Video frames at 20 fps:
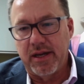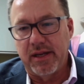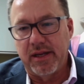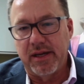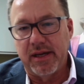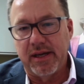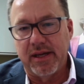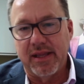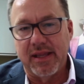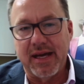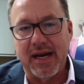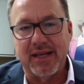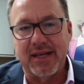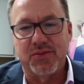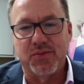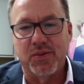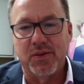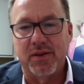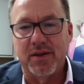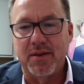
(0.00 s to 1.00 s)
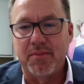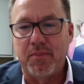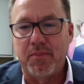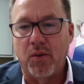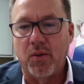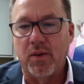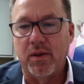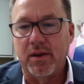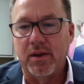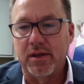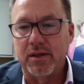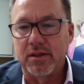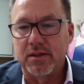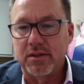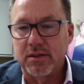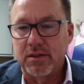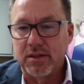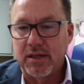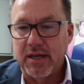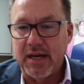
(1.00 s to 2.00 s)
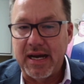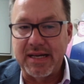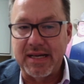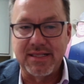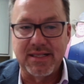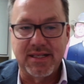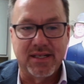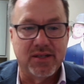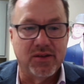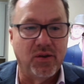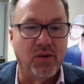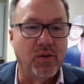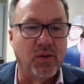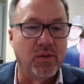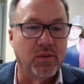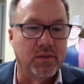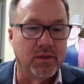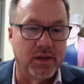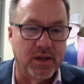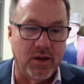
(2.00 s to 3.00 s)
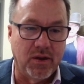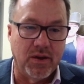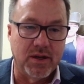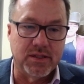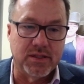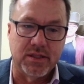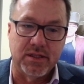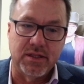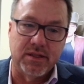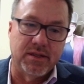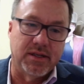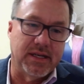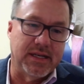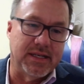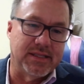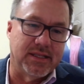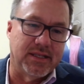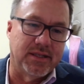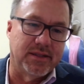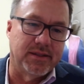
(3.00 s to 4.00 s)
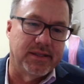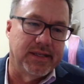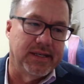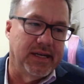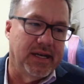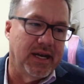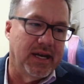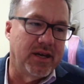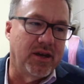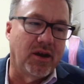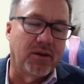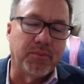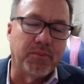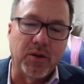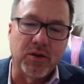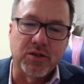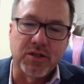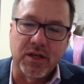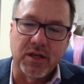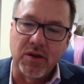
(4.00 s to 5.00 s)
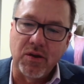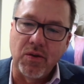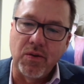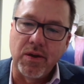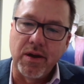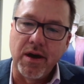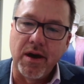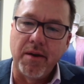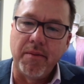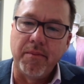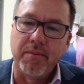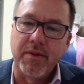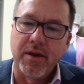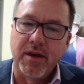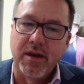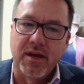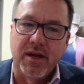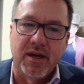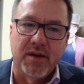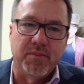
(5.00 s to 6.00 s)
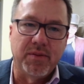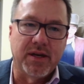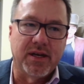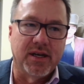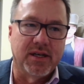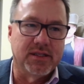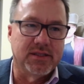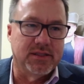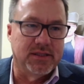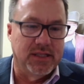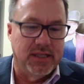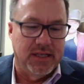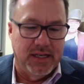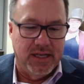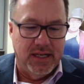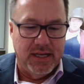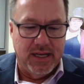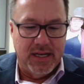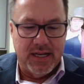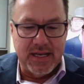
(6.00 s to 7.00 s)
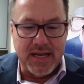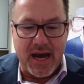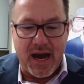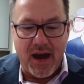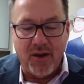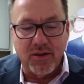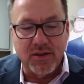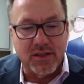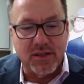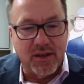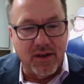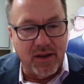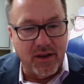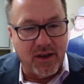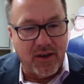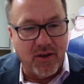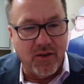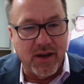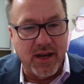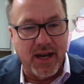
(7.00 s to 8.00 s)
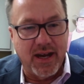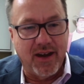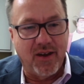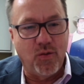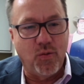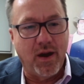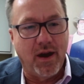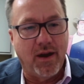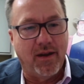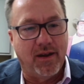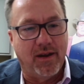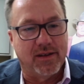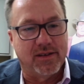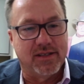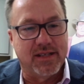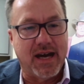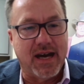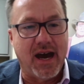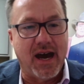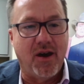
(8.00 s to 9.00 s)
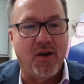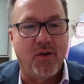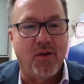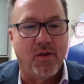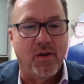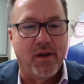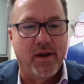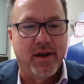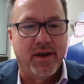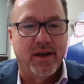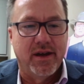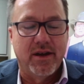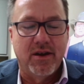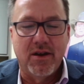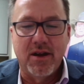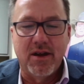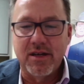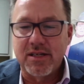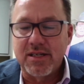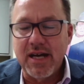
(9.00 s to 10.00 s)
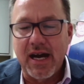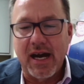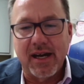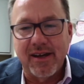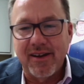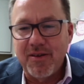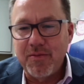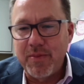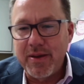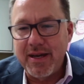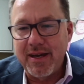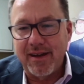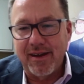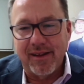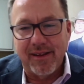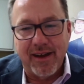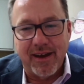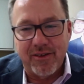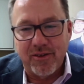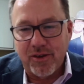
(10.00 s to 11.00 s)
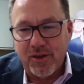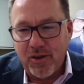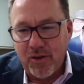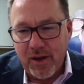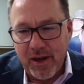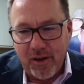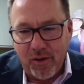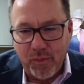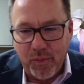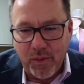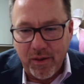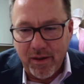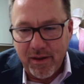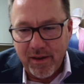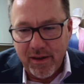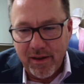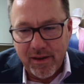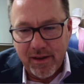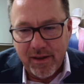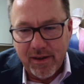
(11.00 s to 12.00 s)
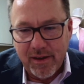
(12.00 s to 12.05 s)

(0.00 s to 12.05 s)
And that's really important as an adult, as a young person growing up, because now it's going to create awareness. Now you're just not going to be an electrical helper.